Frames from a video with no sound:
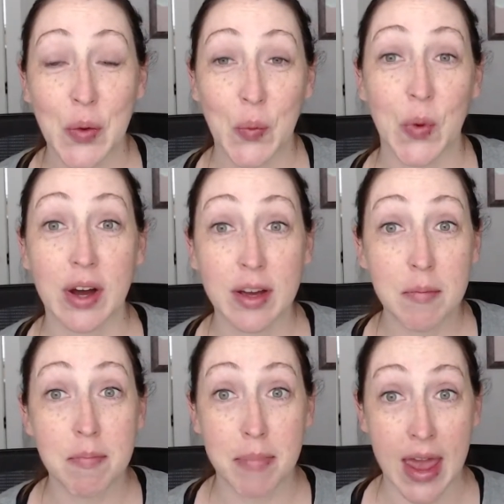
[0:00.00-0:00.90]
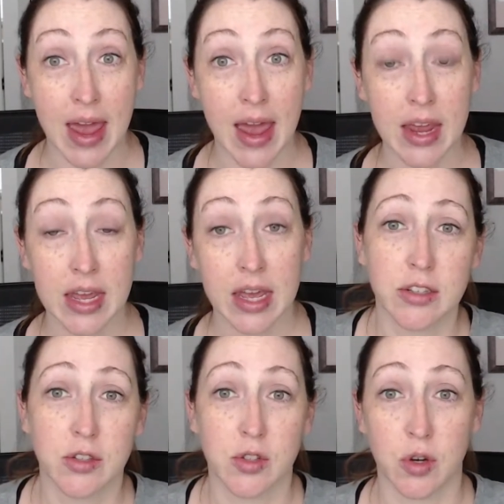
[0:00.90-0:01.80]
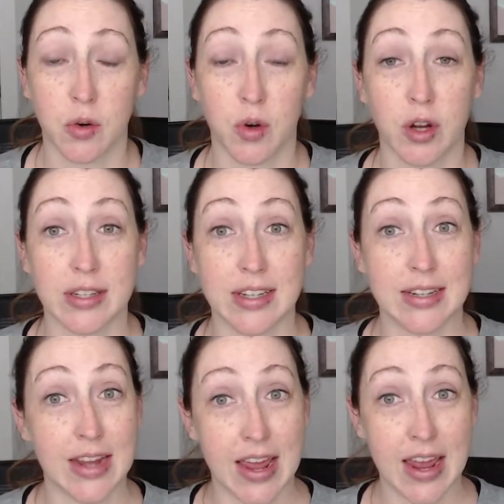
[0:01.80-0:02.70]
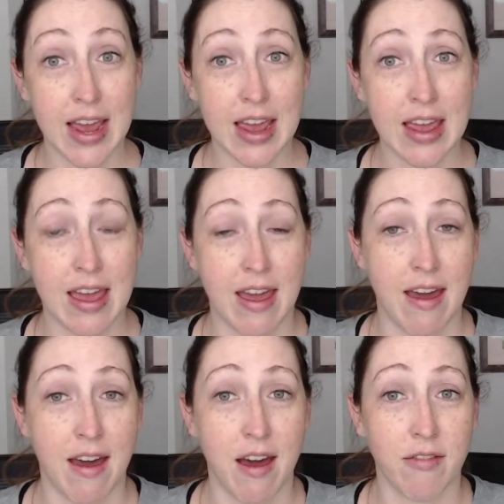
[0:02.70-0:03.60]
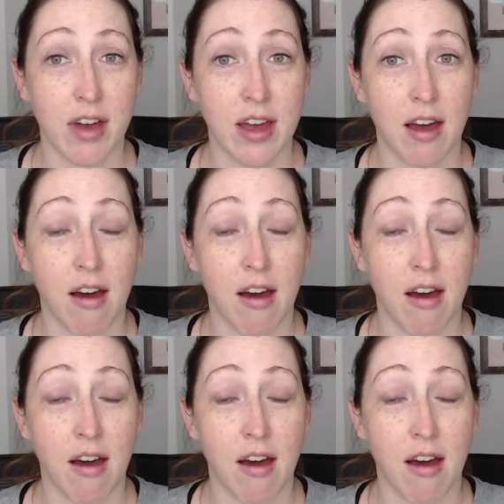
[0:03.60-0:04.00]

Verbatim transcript: Welcome back. So today I have